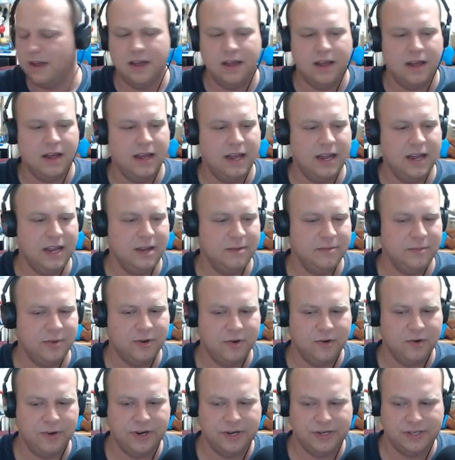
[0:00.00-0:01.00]
I am
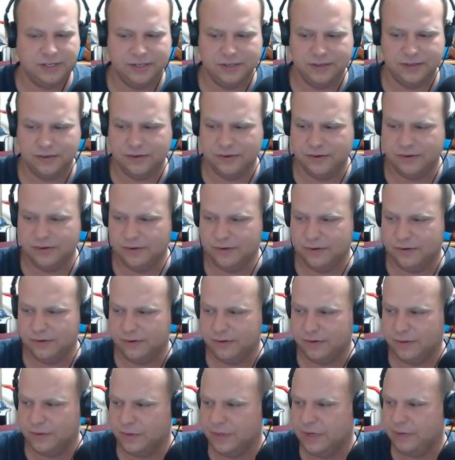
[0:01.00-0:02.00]
going
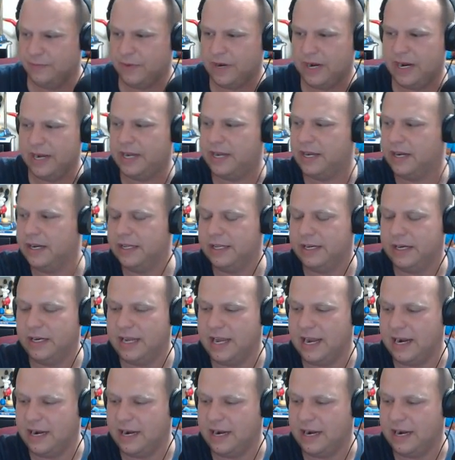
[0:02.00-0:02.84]
to. We might get a little echo